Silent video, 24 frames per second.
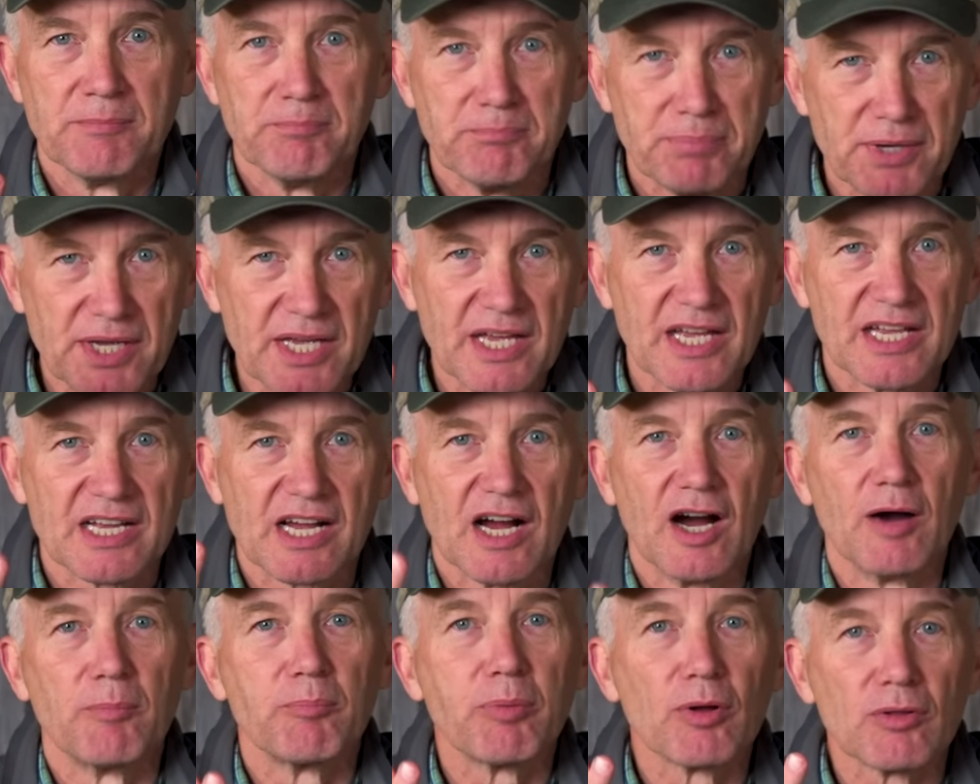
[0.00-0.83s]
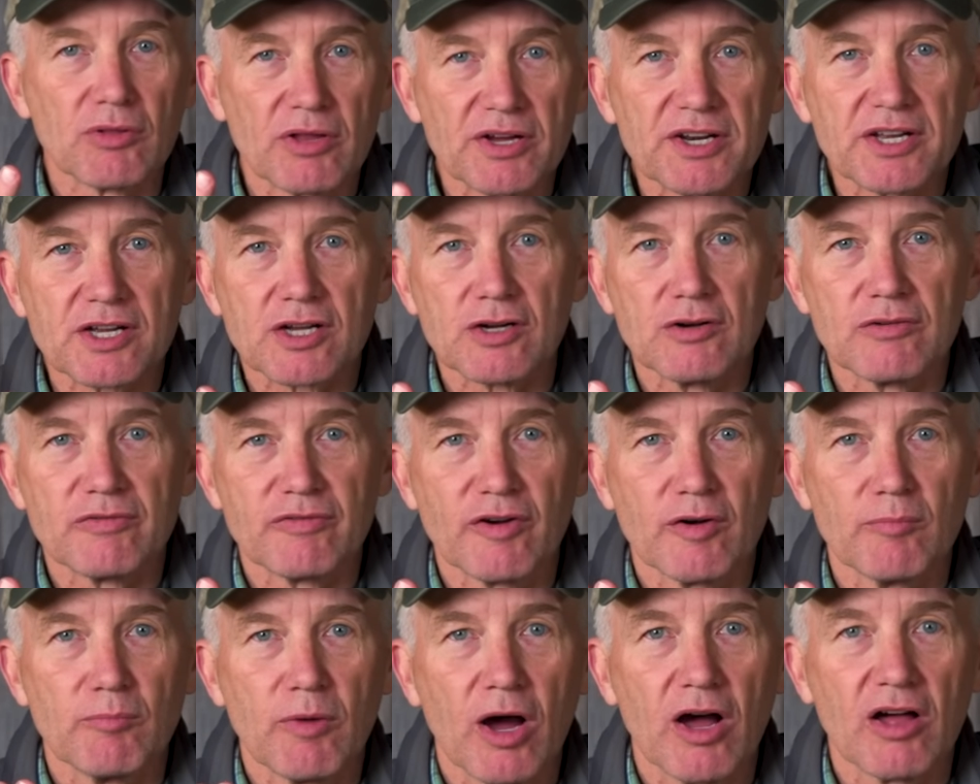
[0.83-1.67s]
being a political
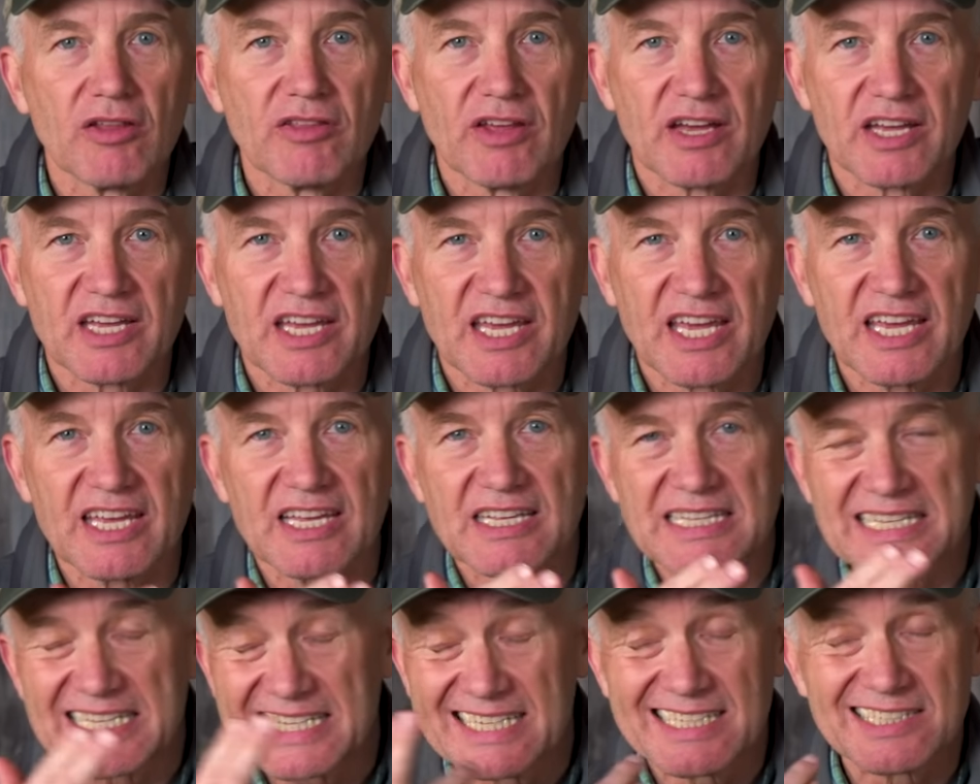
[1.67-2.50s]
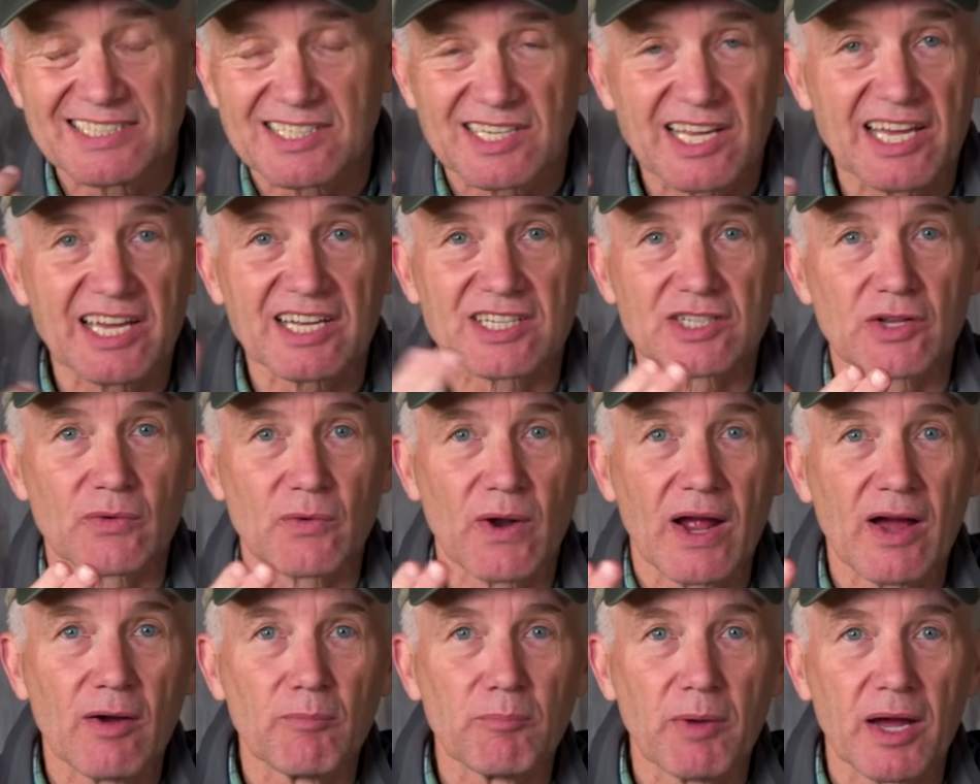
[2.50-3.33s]
football that gets kicked
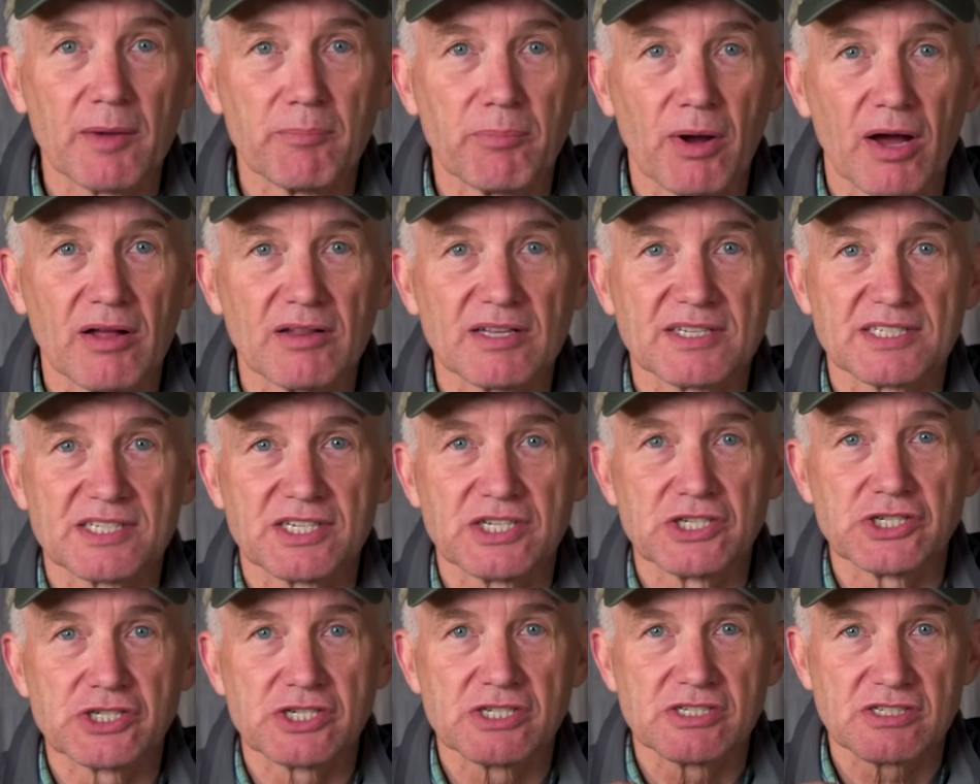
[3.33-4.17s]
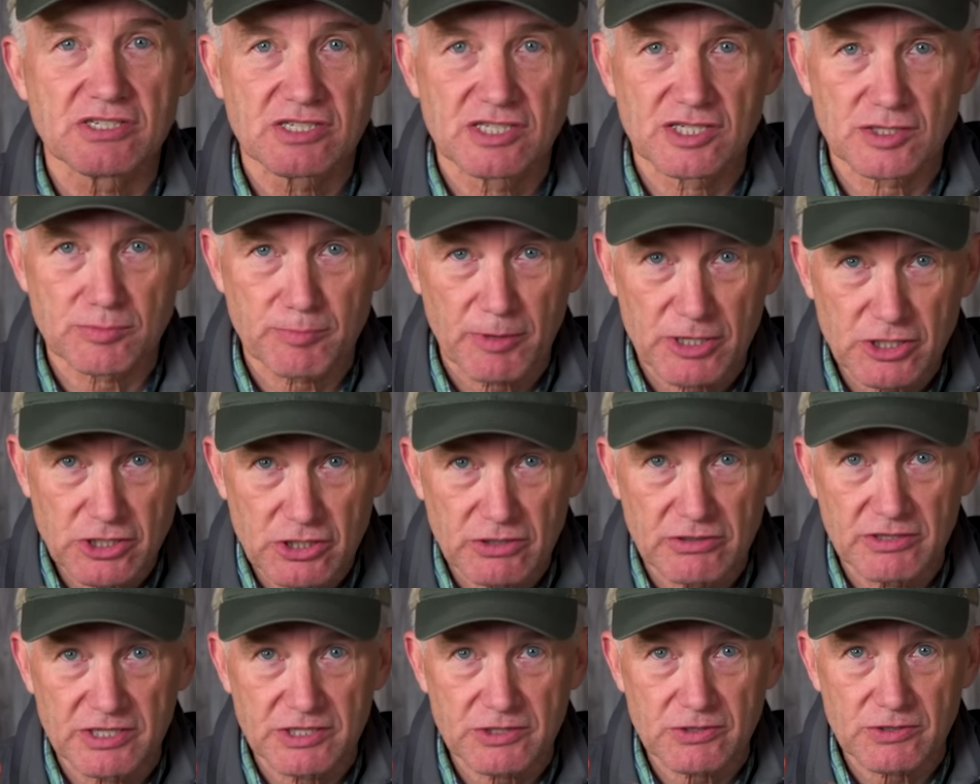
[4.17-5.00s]
around by politicians and
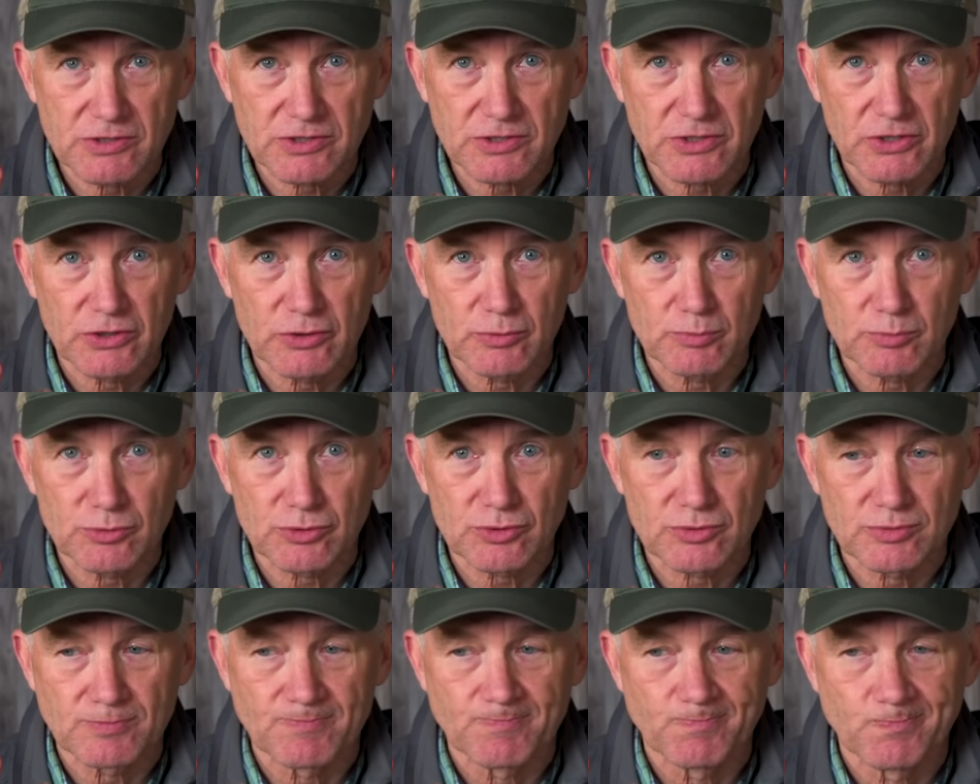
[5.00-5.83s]
special interest groups?